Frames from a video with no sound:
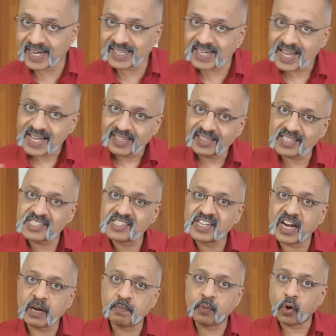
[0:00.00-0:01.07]
get the
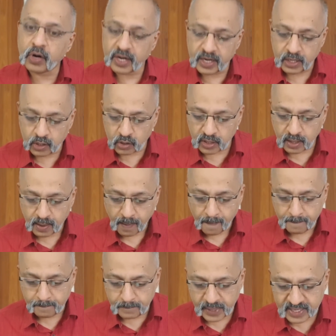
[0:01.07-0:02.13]
state board into the
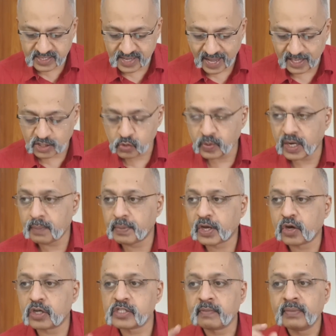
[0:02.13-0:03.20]
mix as well,
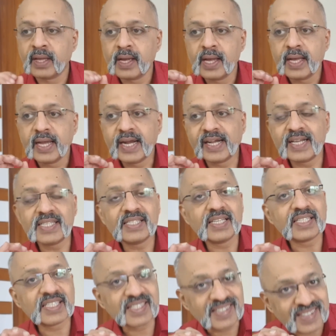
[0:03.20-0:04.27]
because it is
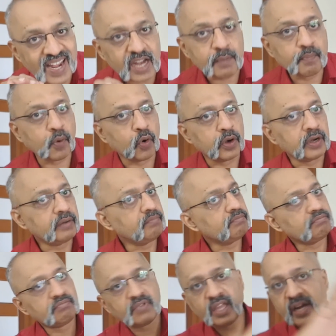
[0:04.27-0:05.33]
the state board
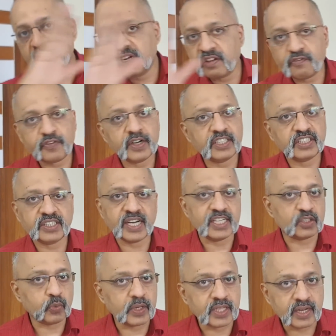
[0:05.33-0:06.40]
in different
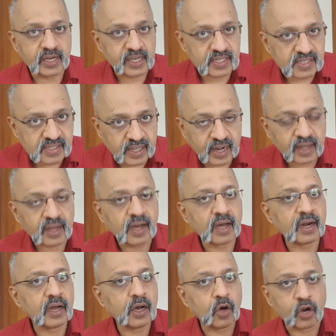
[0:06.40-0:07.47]
states, whether it is
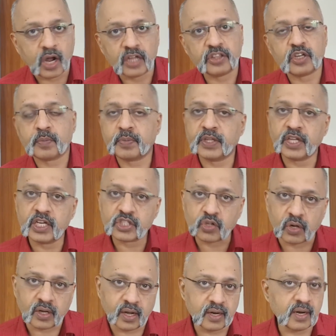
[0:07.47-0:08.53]
Telangana or Andhra Pradesh
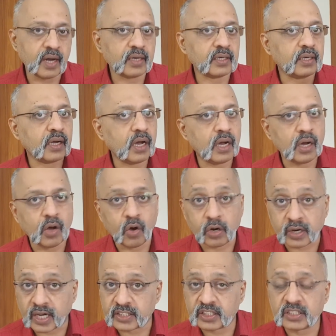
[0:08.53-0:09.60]
or Karnataka
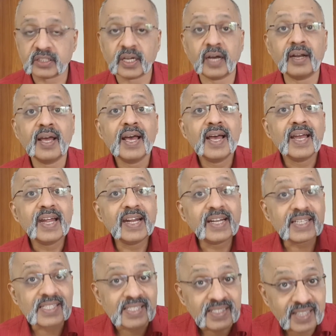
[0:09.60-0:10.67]
or Rajasthan,
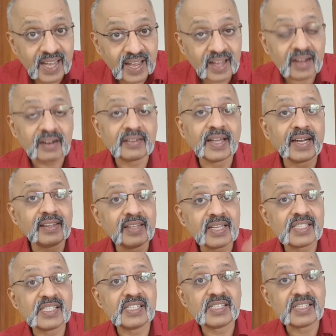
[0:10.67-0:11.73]
it is there that
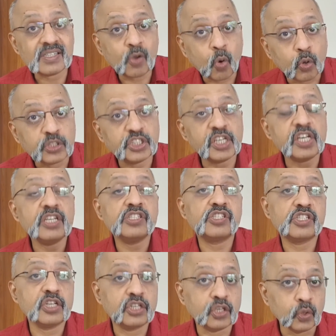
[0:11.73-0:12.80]
these coaching
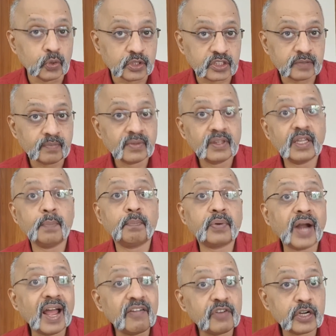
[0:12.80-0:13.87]
institutes, the
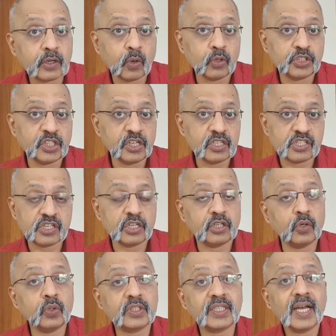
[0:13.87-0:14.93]
private coaching
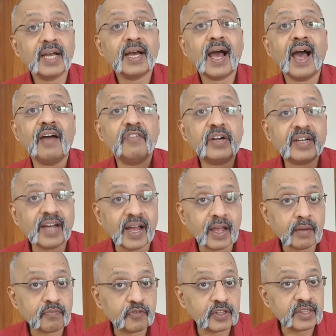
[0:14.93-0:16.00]
institutes, have a
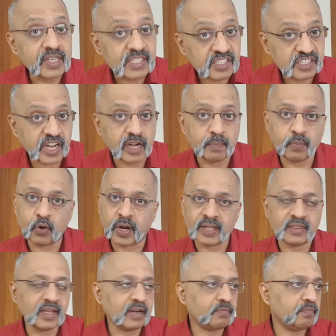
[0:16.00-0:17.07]
tie-up with the state board.
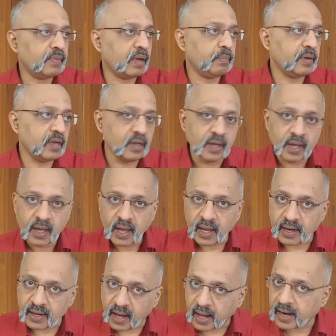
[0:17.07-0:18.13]
And that may be
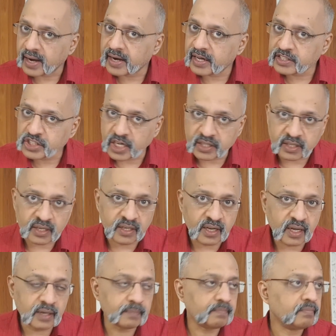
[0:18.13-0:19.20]
a Narayana
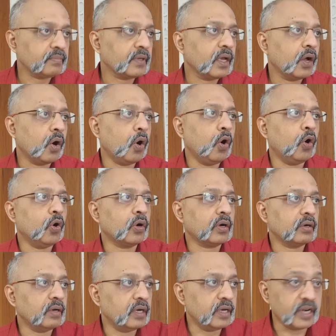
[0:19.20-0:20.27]
Chaitanya
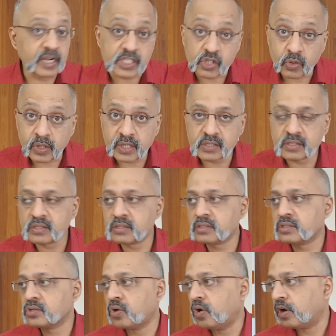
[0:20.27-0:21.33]
or a
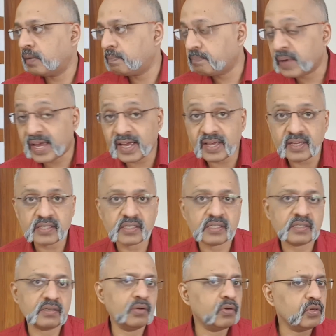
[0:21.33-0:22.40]
Resonance or a
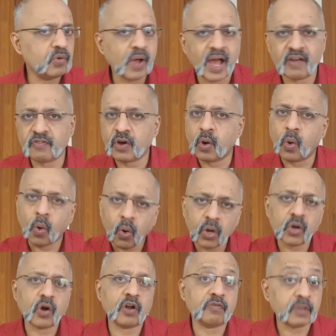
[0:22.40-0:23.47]
PACE. You know, you have a
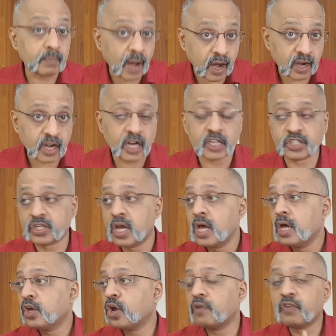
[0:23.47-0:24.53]
whole lot of them, Akash.
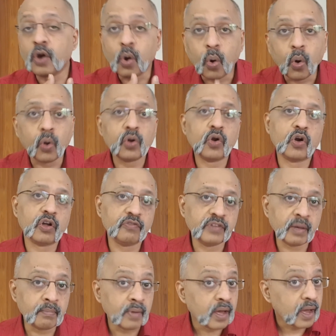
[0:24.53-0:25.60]
You have a whole lot of
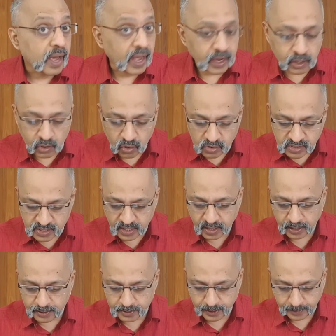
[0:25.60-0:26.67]
them across the
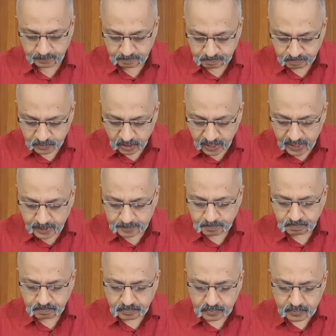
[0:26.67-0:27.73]
country, right?